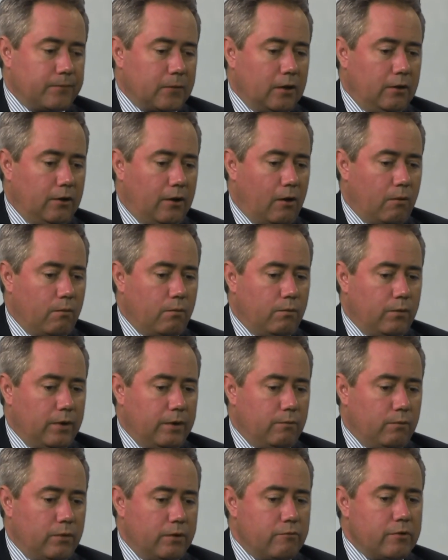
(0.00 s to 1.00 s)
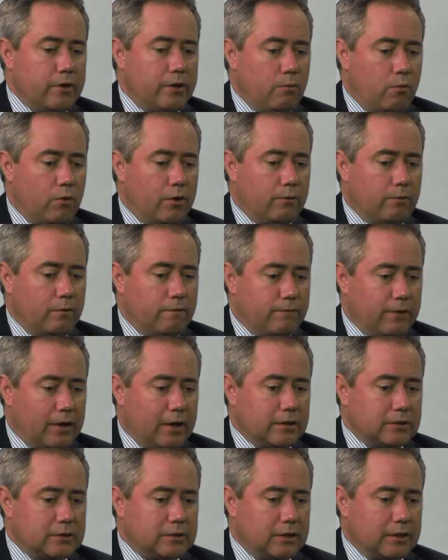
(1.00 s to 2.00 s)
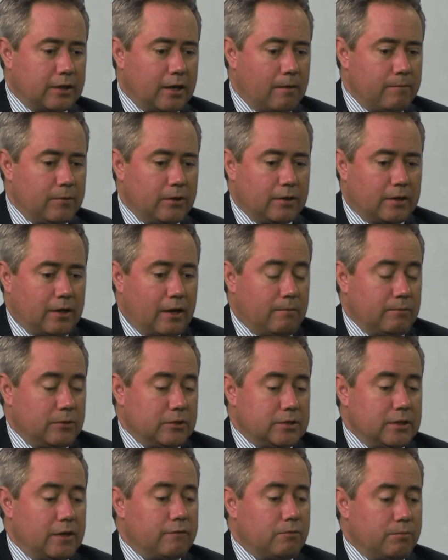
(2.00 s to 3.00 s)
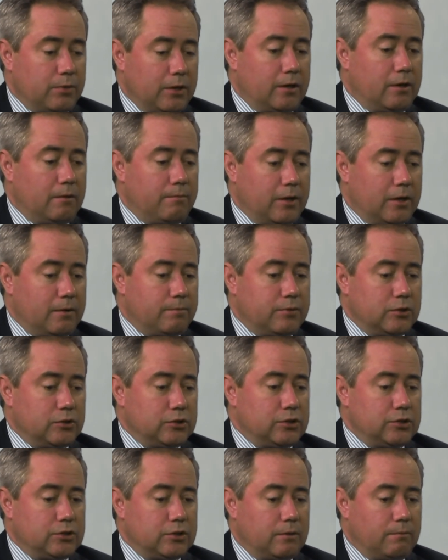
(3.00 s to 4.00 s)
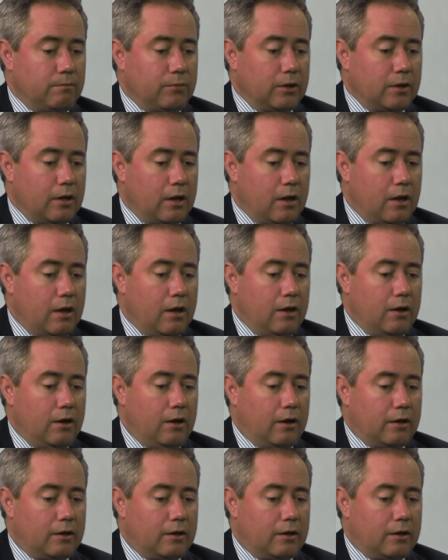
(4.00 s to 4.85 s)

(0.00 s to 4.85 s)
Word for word: You know, we, we really want to advance the company. The company's never been in a better position, but, you know,